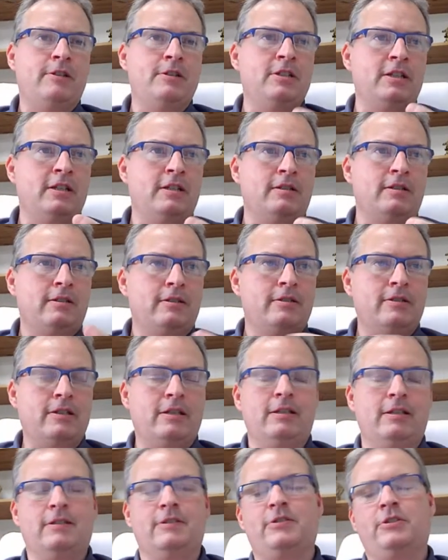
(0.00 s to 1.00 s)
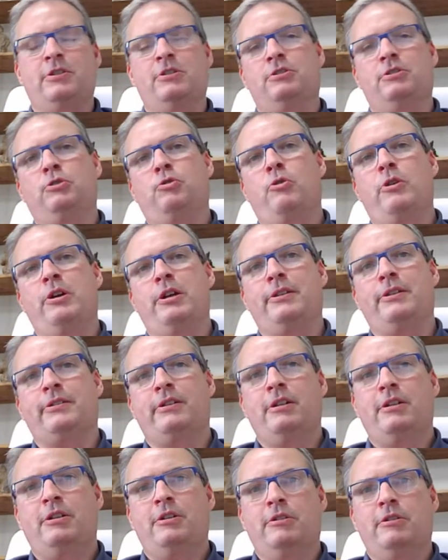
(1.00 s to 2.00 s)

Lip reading: fidget things, toys,